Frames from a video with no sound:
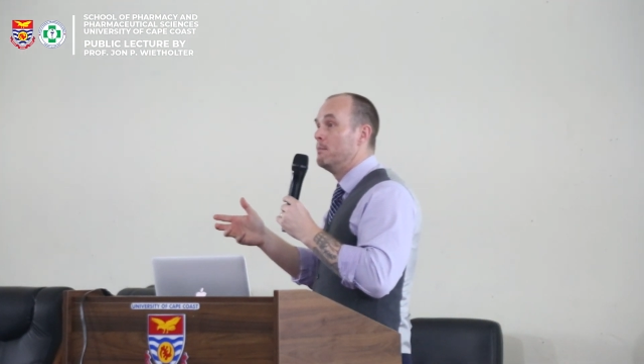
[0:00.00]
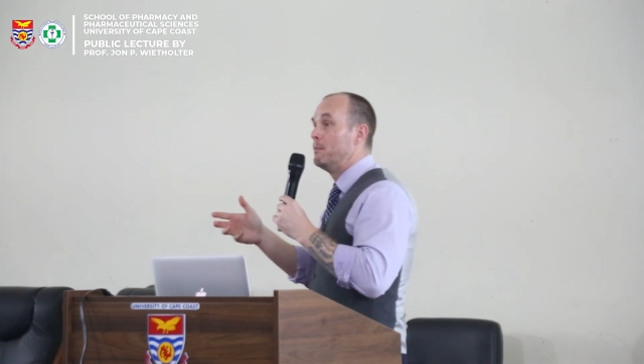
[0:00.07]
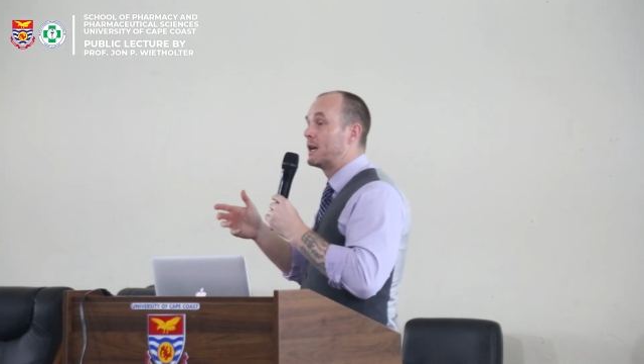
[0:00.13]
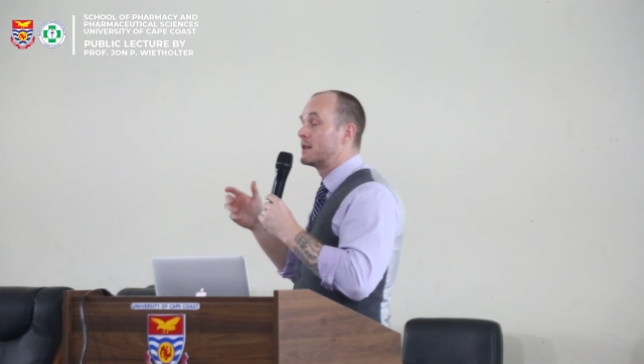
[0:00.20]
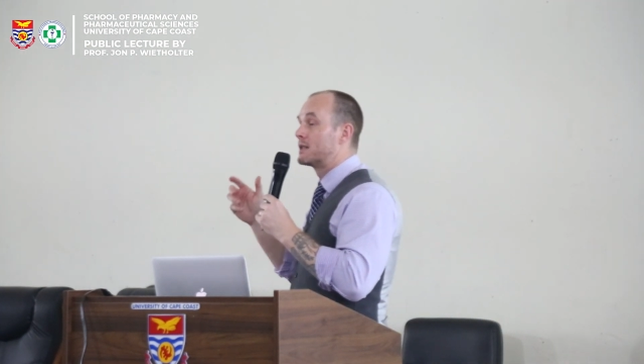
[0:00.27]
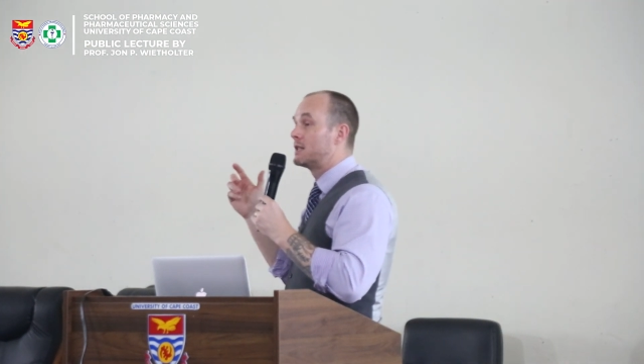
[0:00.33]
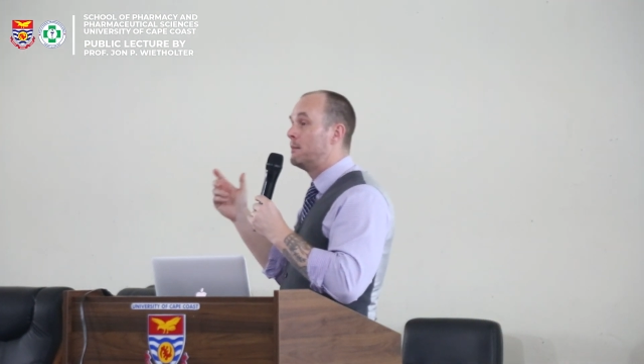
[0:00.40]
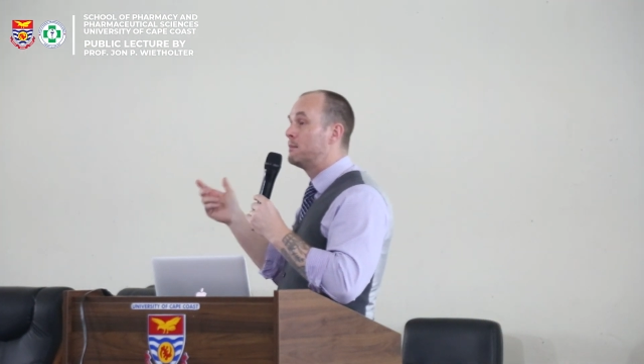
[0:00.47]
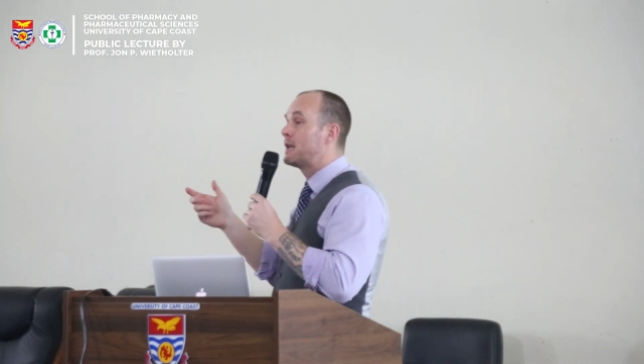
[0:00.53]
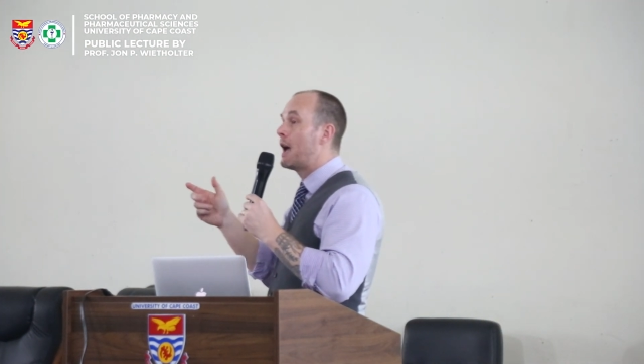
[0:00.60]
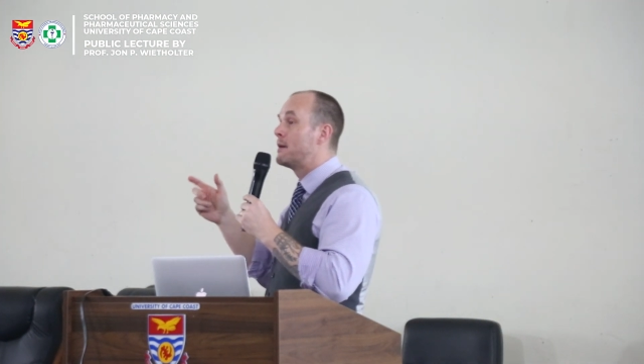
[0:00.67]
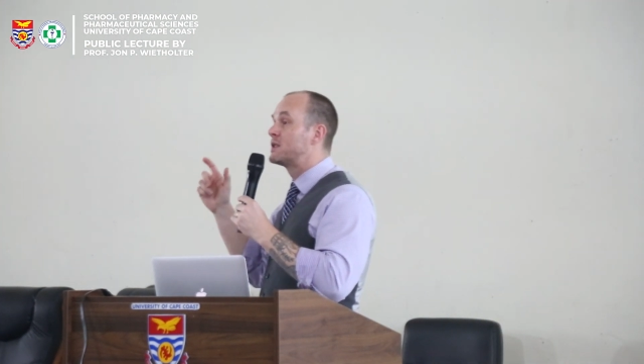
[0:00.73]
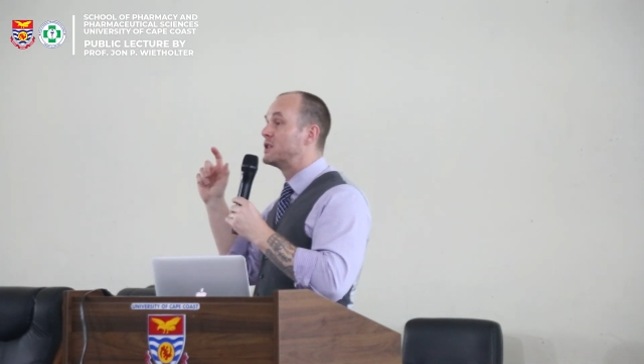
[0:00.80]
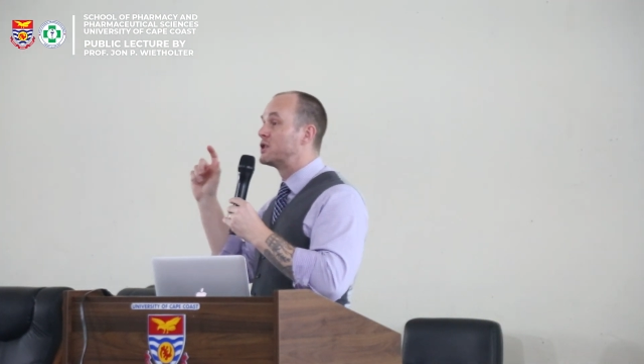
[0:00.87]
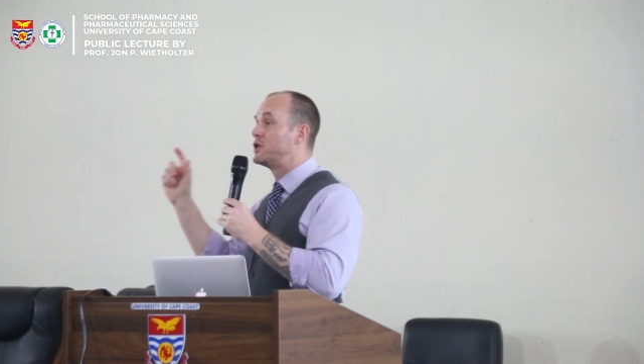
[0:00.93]
because
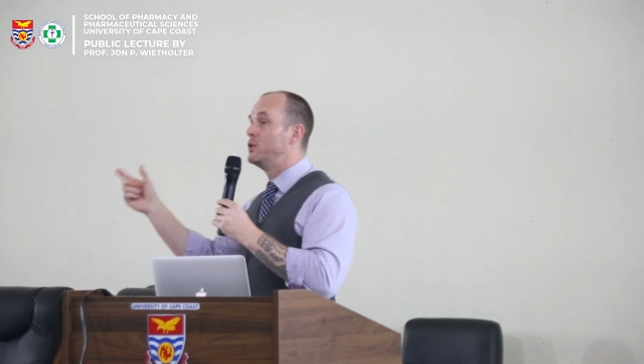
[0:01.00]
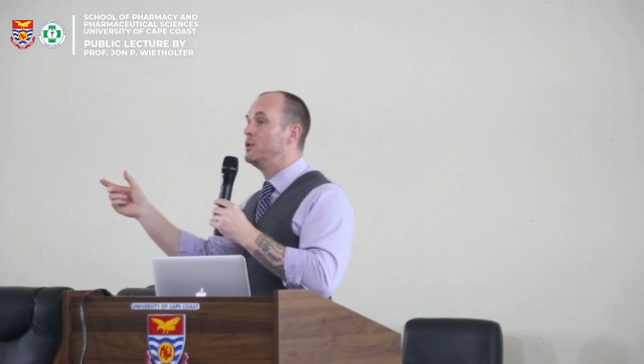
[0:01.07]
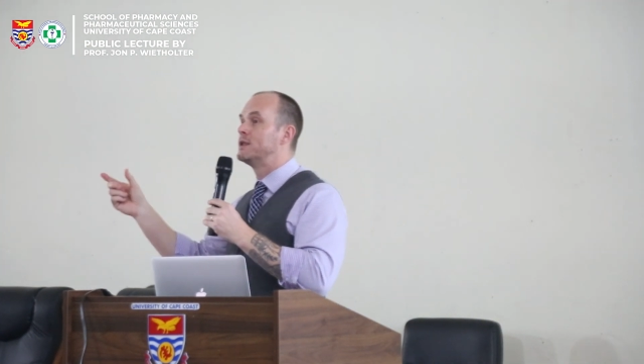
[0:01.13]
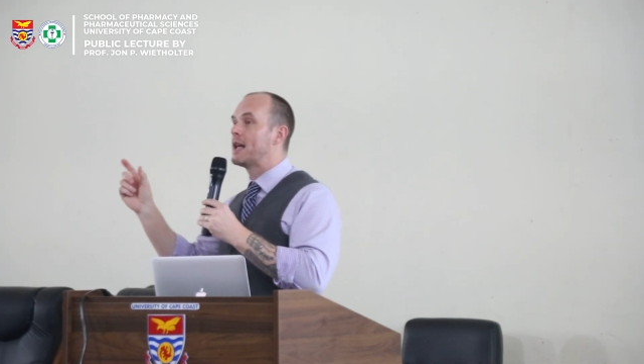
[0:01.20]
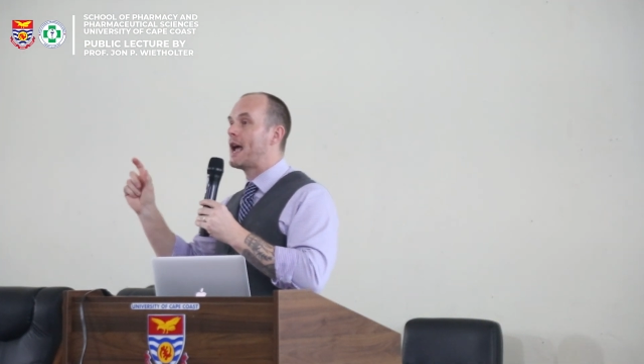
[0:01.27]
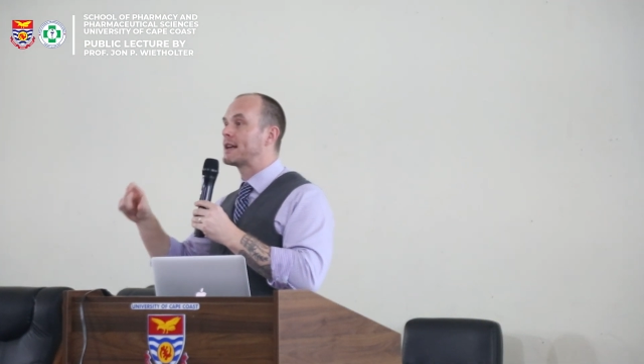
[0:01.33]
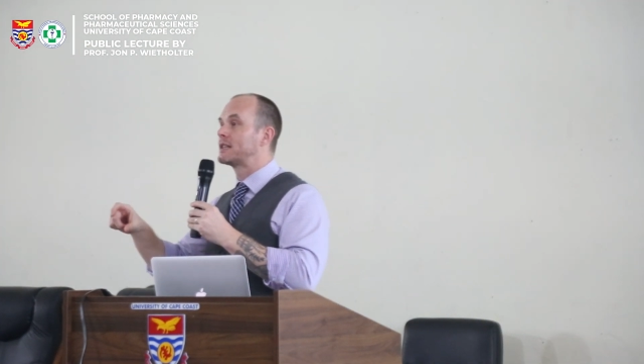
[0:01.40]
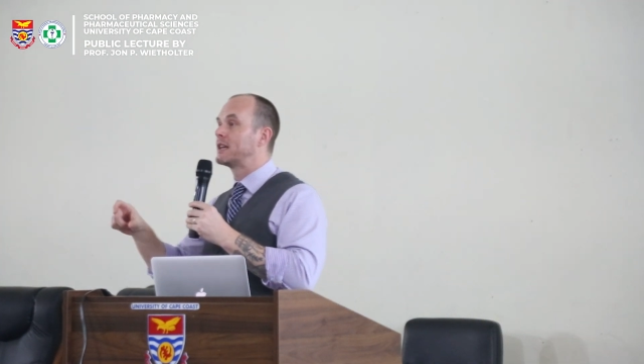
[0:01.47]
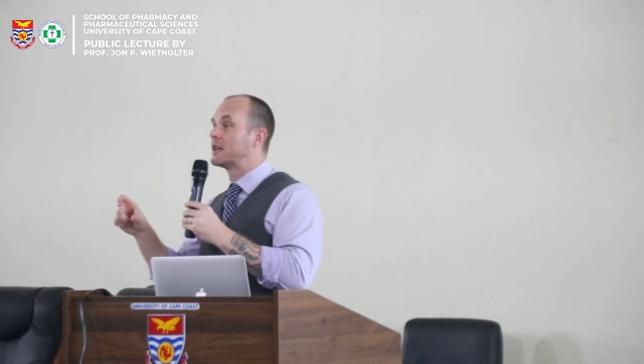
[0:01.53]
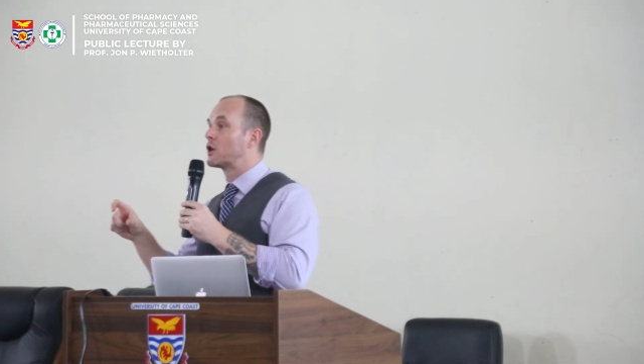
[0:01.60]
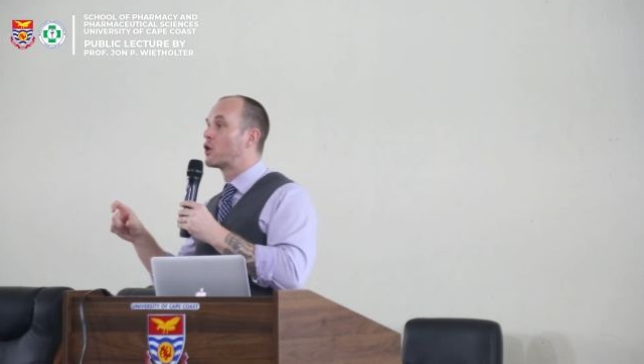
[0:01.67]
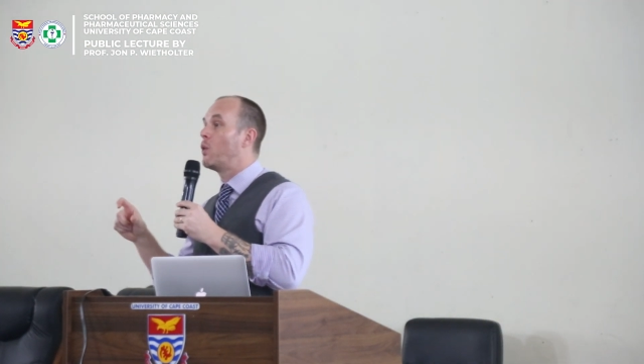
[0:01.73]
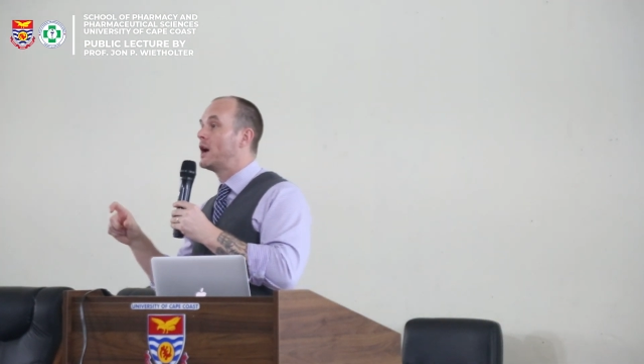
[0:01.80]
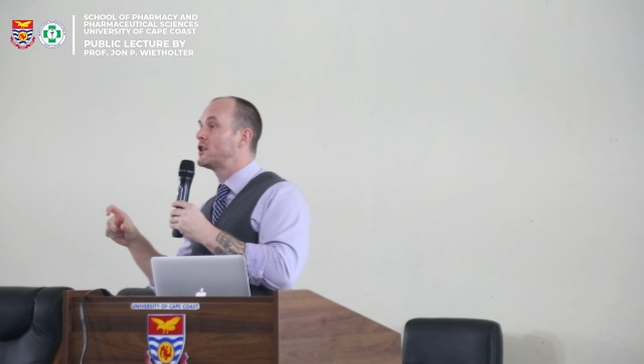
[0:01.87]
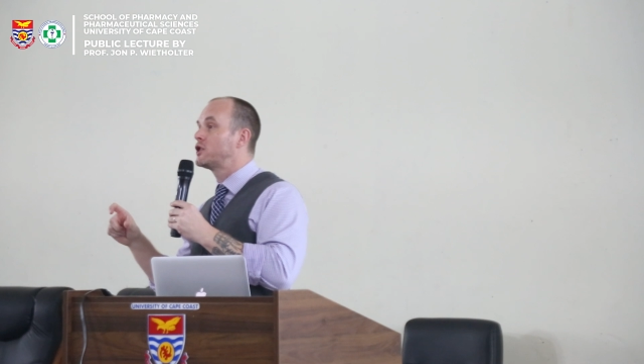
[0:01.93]
sometimes the student's asking
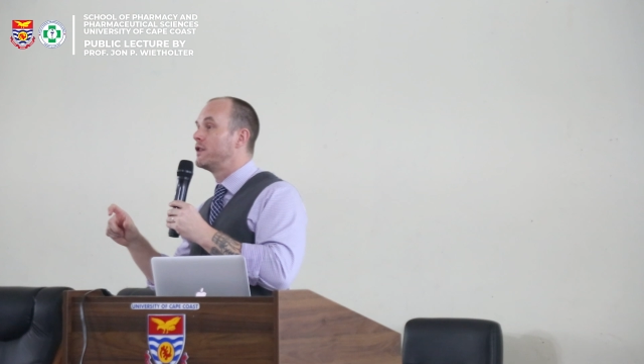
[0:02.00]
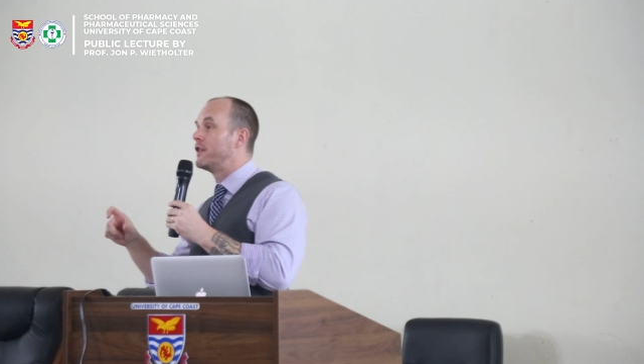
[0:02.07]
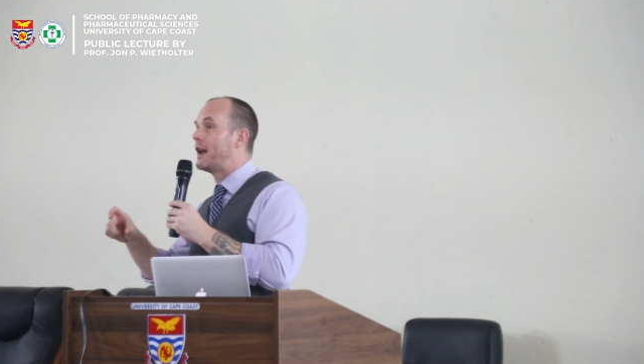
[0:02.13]
a question